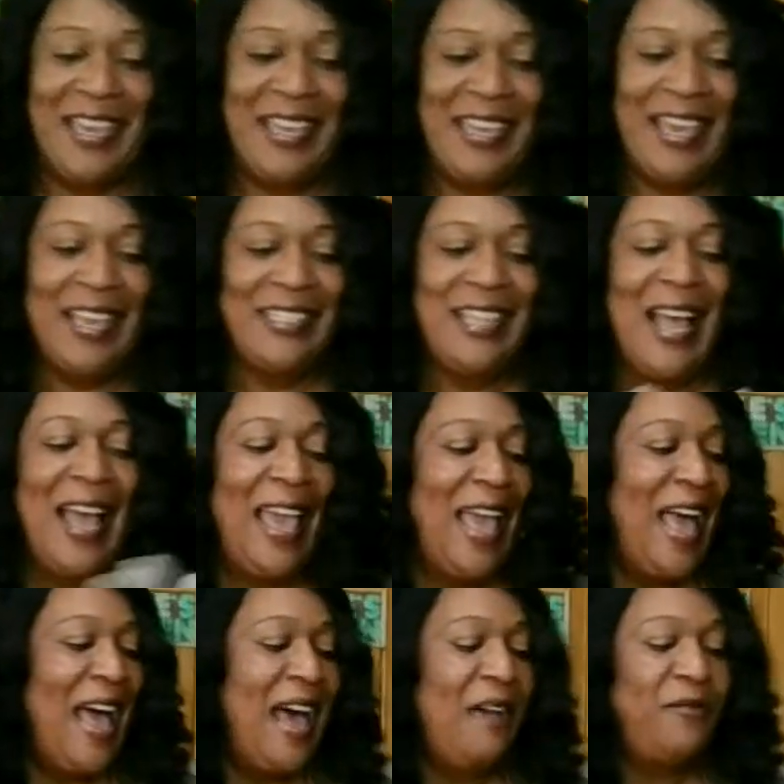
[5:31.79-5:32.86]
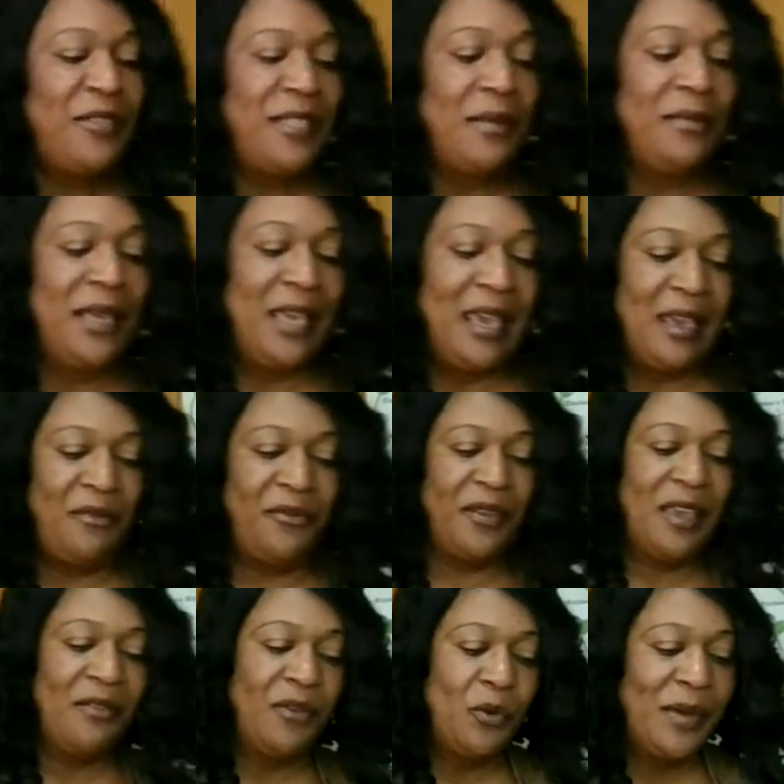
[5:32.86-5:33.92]
Yes, I have some gift
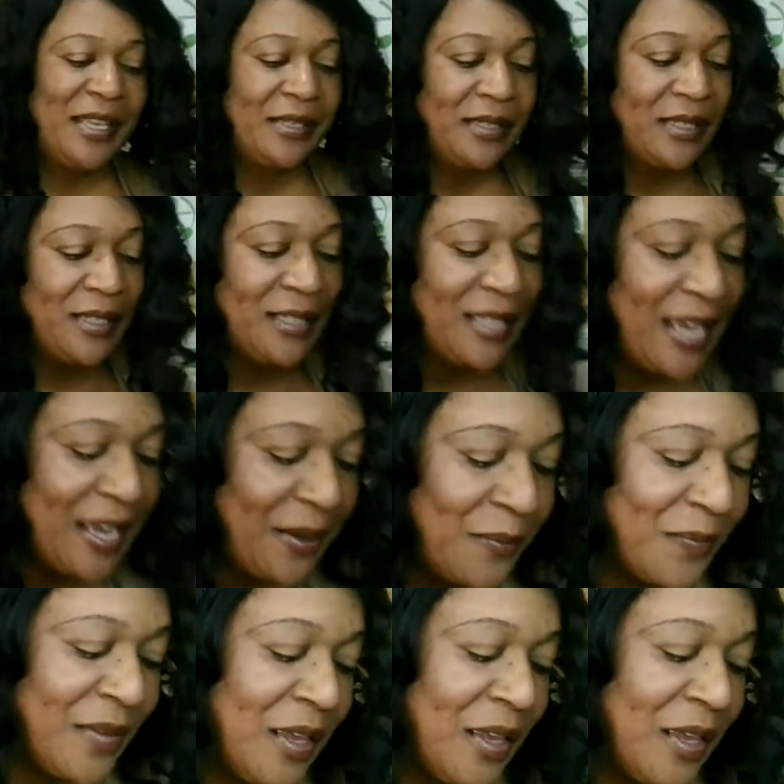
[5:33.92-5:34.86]
giveaways today.